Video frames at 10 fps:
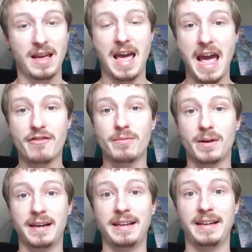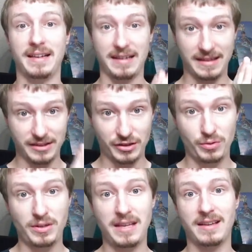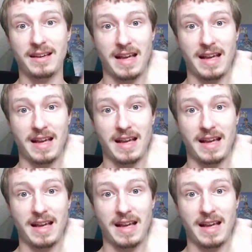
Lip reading: Everybody is unique